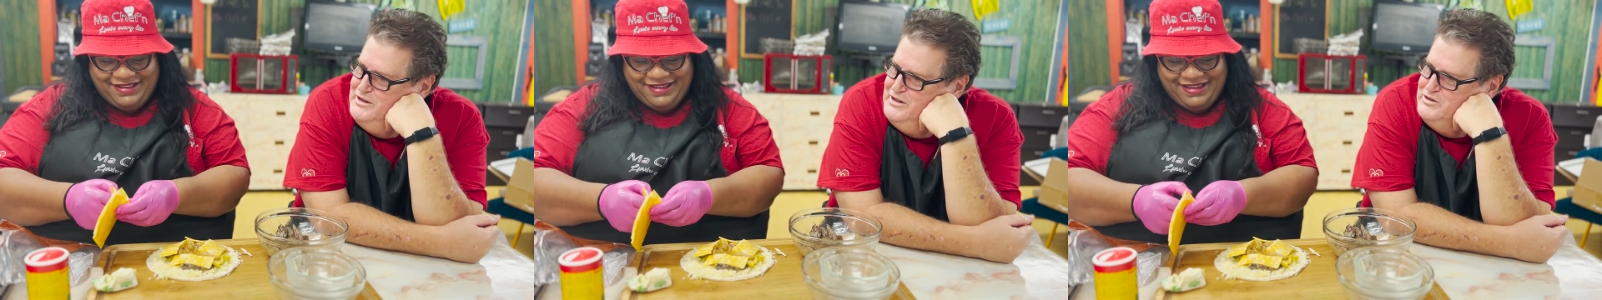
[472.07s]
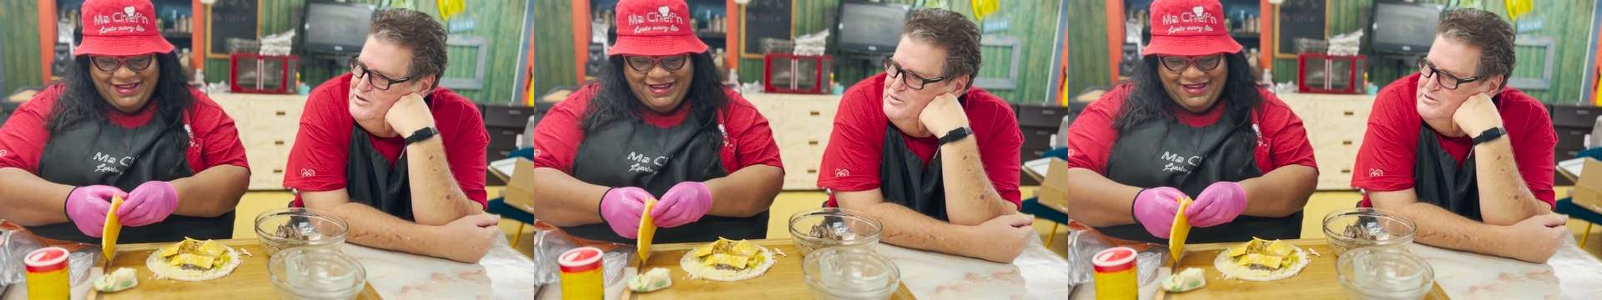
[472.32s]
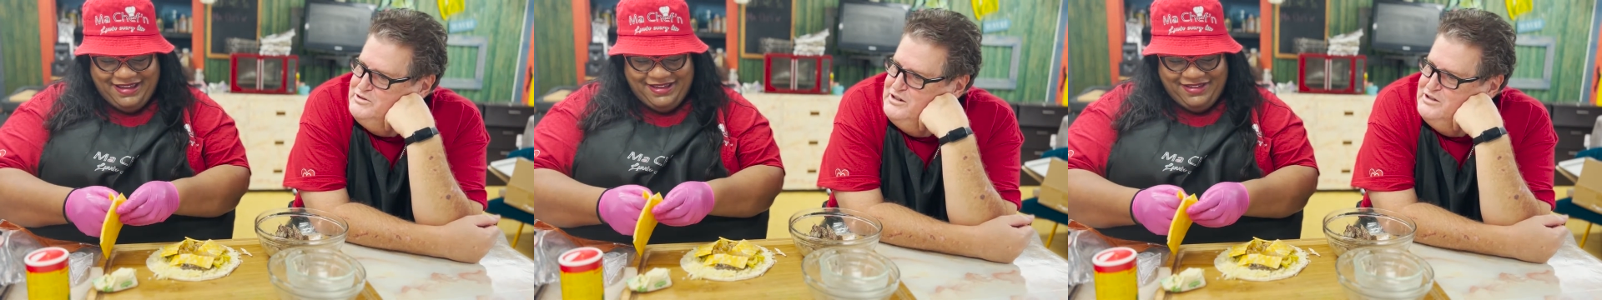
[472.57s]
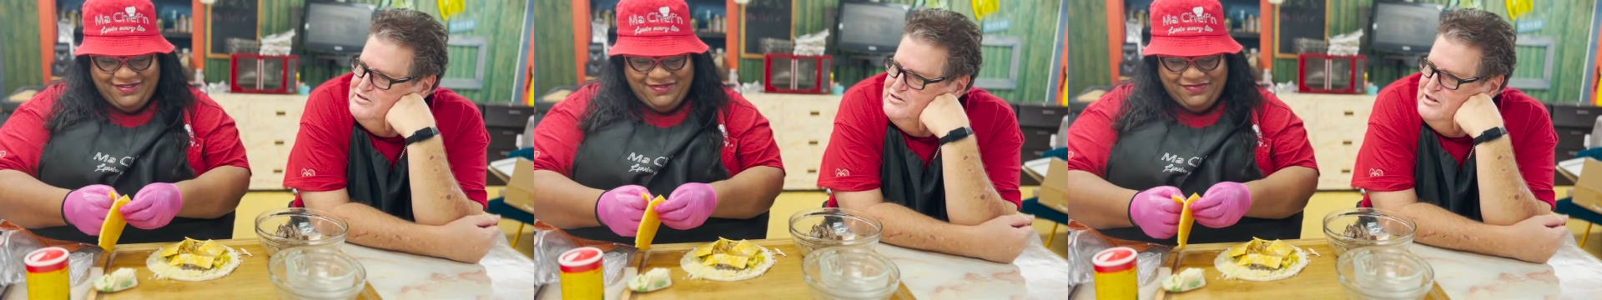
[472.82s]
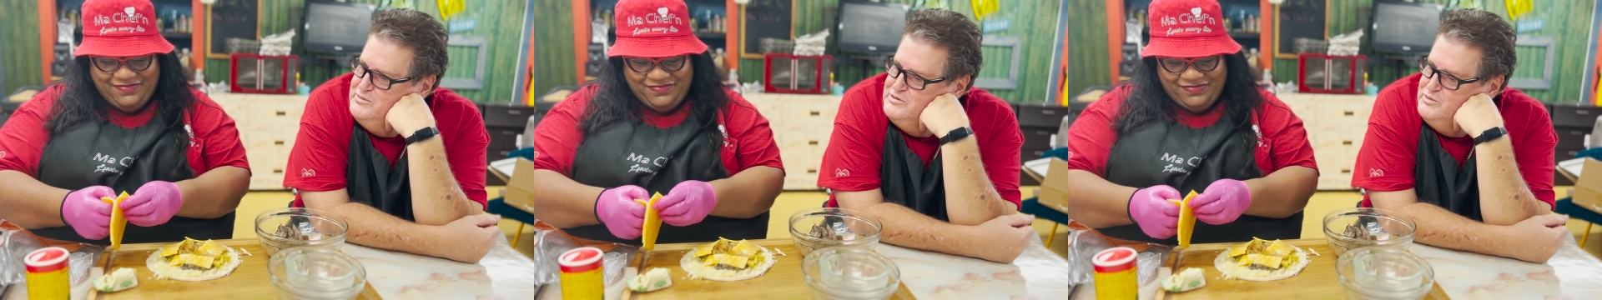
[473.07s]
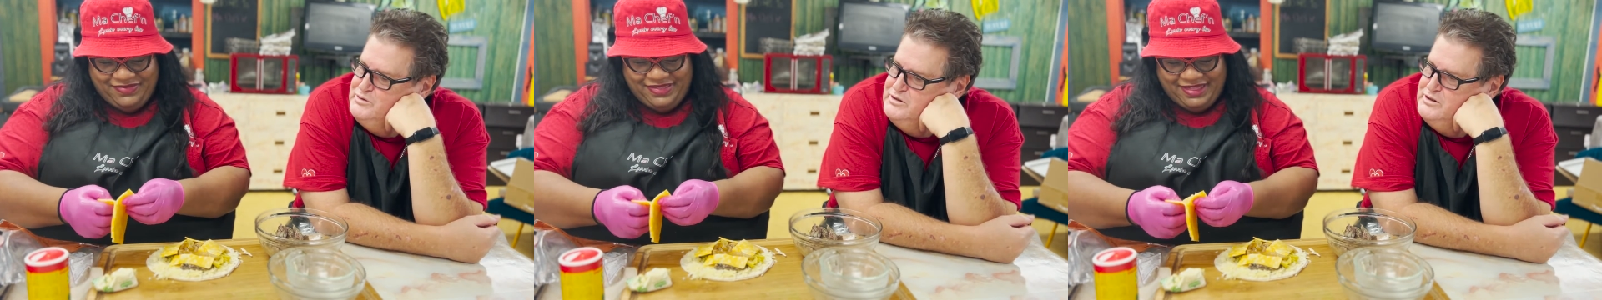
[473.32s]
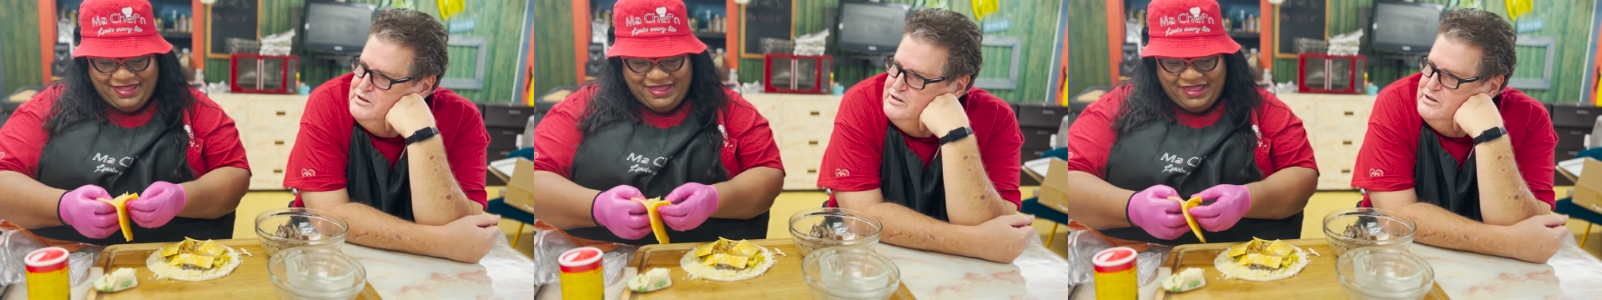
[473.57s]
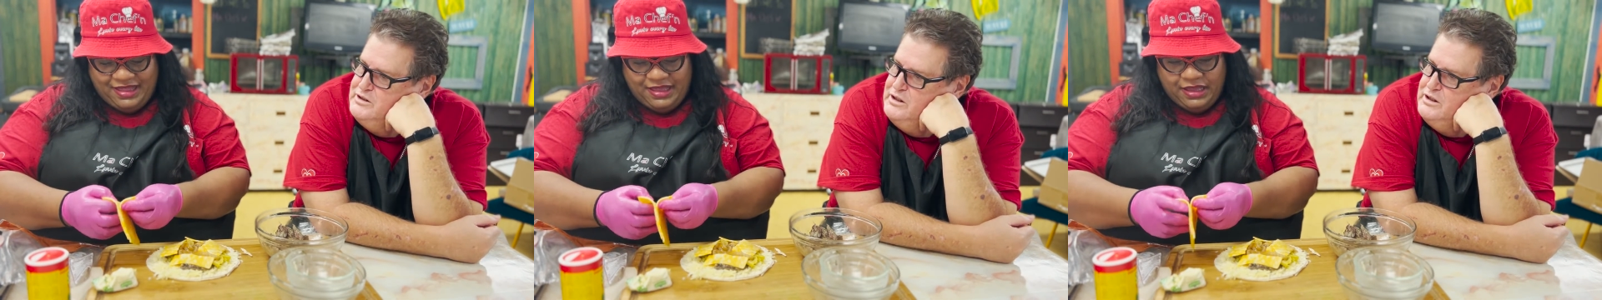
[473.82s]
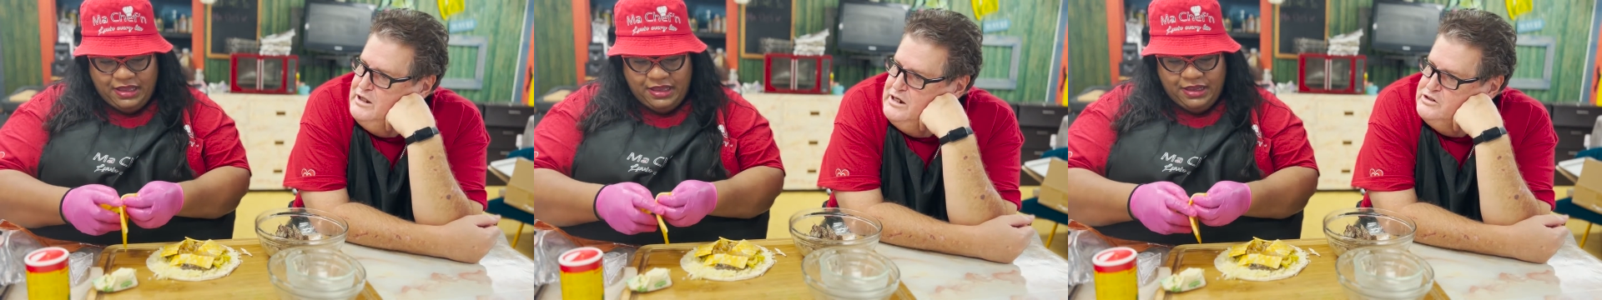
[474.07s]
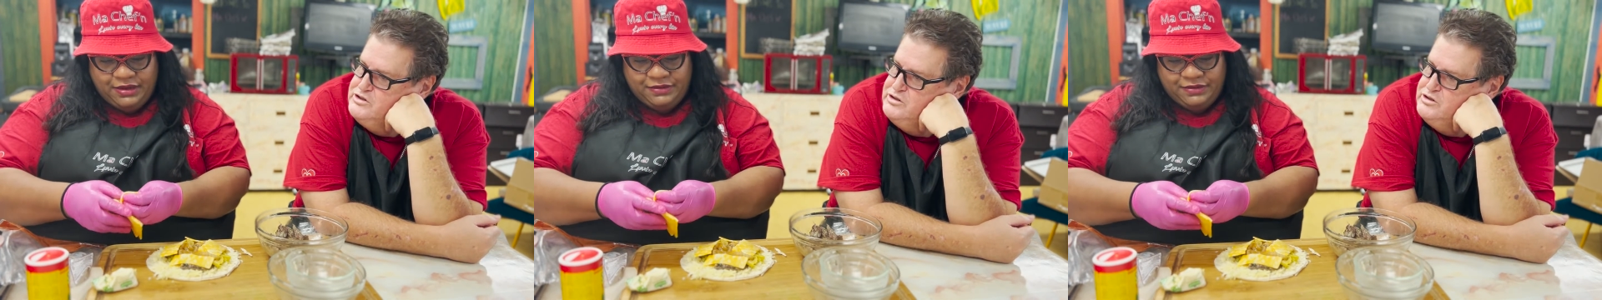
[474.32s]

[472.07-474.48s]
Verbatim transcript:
Speaker 1: it's almost like the same as we did in the last